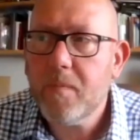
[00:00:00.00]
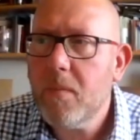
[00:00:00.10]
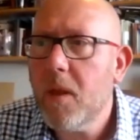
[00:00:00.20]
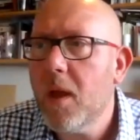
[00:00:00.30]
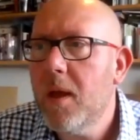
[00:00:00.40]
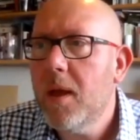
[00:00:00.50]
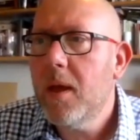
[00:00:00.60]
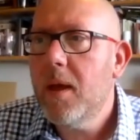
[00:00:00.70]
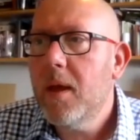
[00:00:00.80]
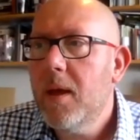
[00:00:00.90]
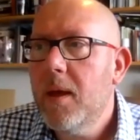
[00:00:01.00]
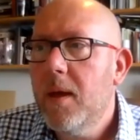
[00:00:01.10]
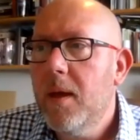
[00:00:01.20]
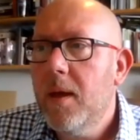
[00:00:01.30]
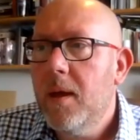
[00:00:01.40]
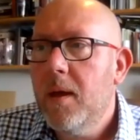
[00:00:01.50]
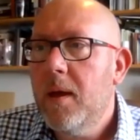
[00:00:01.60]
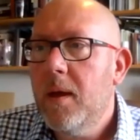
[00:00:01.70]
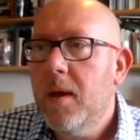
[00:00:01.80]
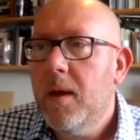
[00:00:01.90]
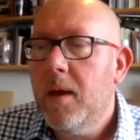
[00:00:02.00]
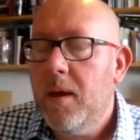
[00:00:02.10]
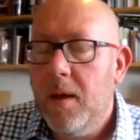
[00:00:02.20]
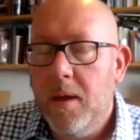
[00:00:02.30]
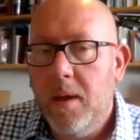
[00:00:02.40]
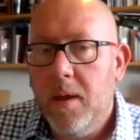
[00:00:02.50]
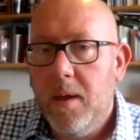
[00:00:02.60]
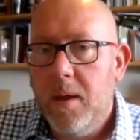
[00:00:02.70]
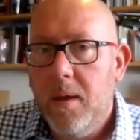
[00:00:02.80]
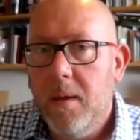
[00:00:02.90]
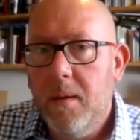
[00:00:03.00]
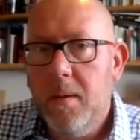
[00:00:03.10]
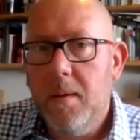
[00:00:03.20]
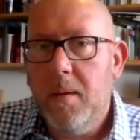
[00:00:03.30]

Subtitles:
(silence)